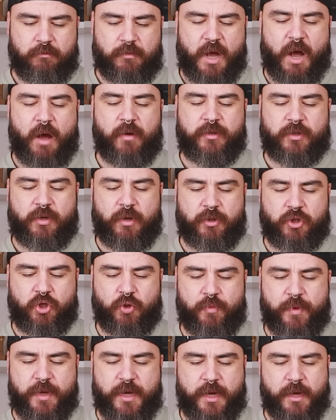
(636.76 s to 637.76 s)
how it's going
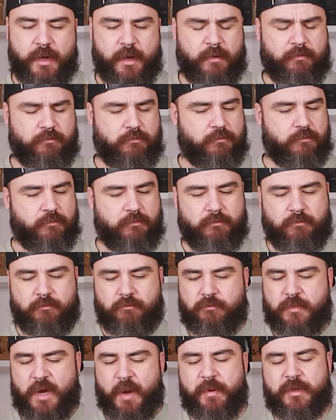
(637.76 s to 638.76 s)
to be.
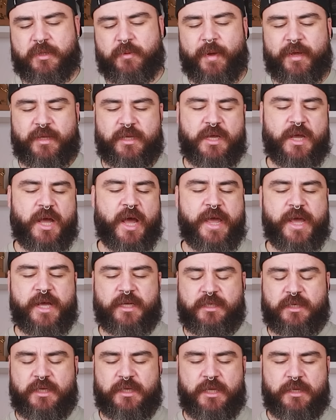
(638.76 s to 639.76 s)
I'm expecting high
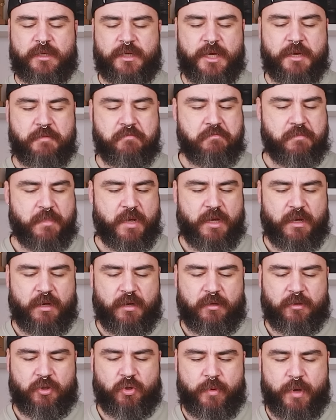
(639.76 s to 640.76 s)
acidity,
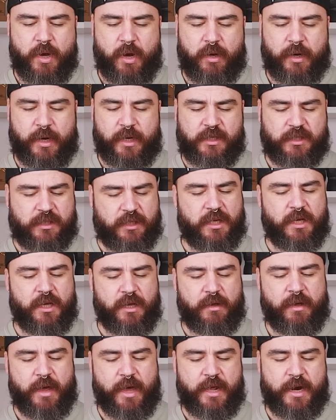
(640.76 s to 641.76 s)
to be honest,
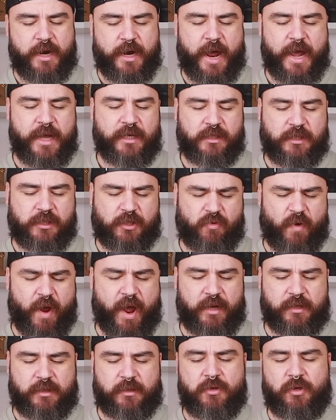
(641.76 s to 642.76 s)
and a nice
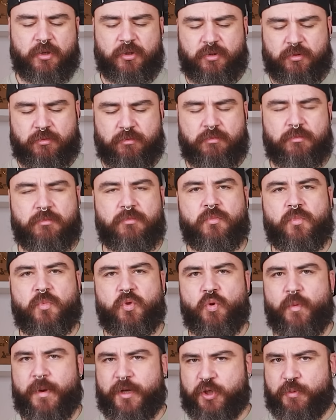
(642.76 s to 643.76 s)
strength. Not
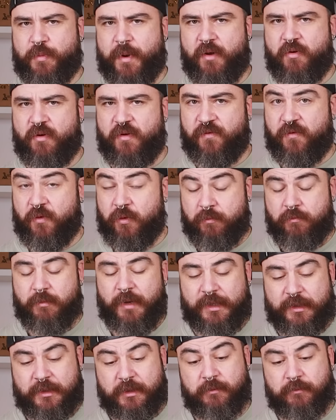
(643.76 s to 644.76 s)
too much powerful,
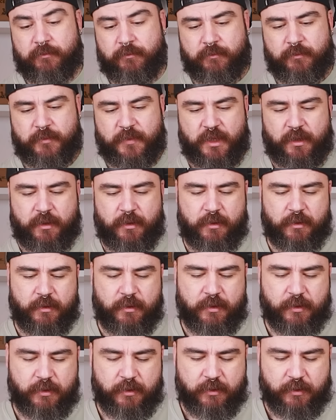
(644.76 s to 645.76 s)
but
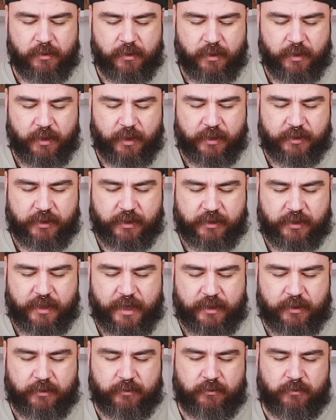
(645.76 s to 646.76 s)
as I
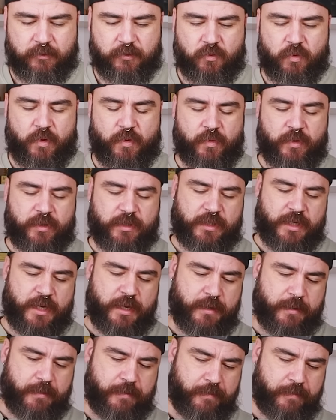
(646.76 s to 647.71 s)
said, we will see.